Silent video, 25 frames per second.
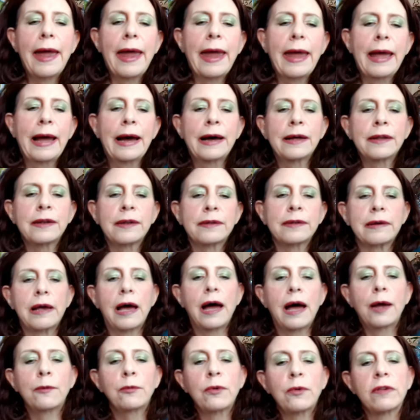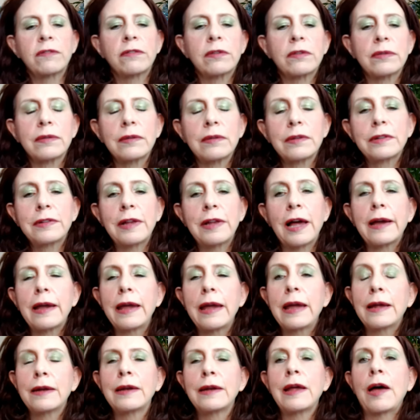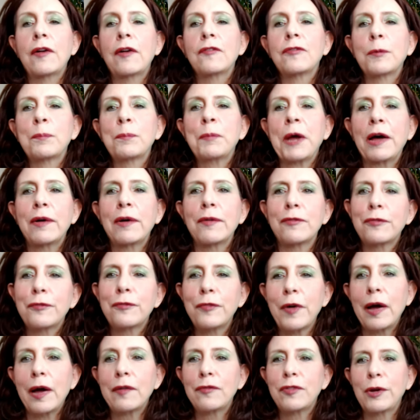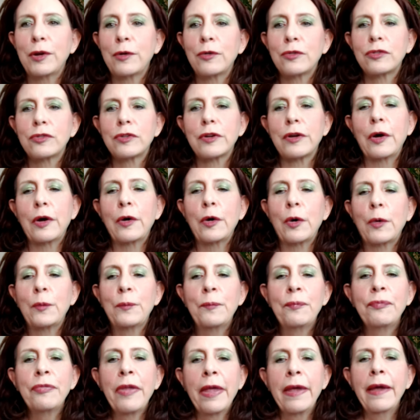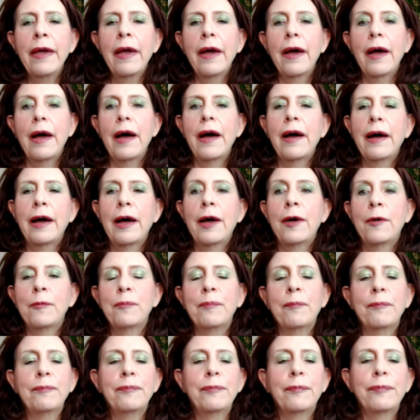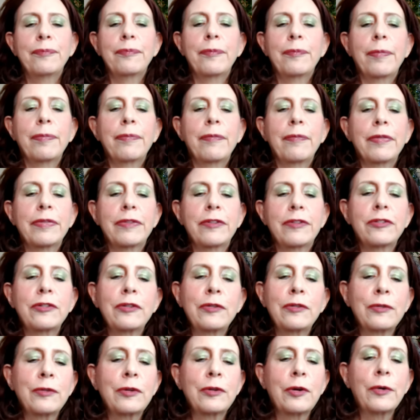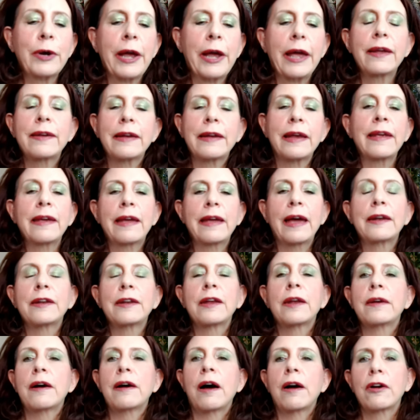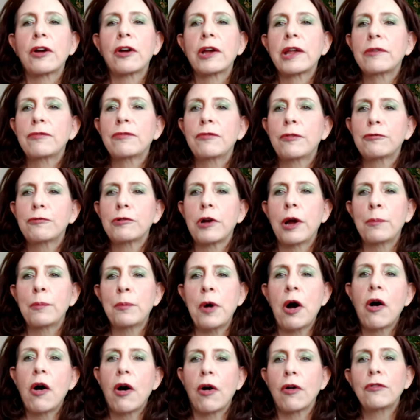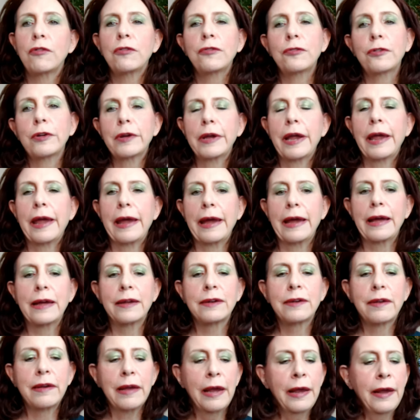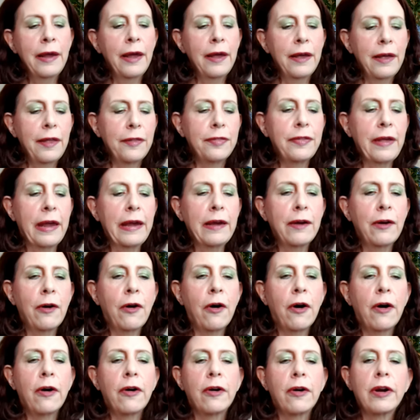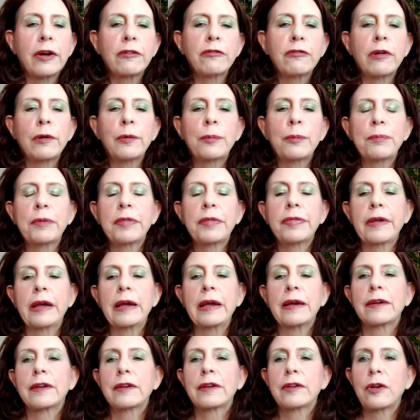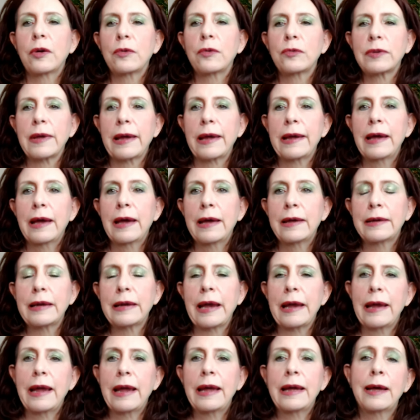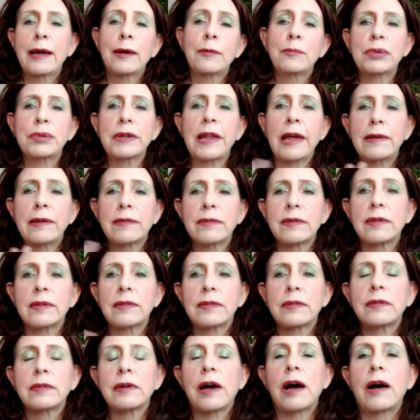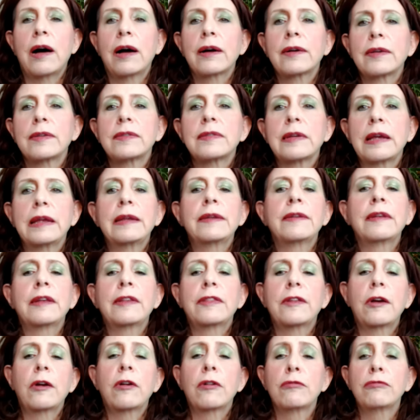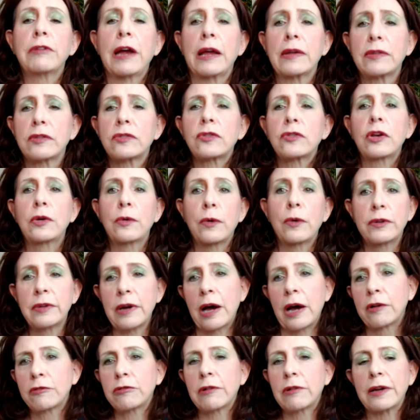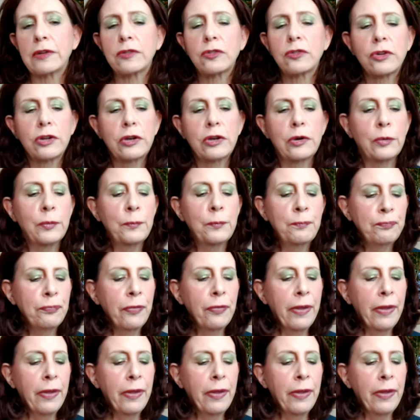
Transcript: And I was lucky enough about five years ago um, to go ahead and get a dog from ARF. And they are a group that goes ahead and places dogs, and they're a rescue, a dog rescue.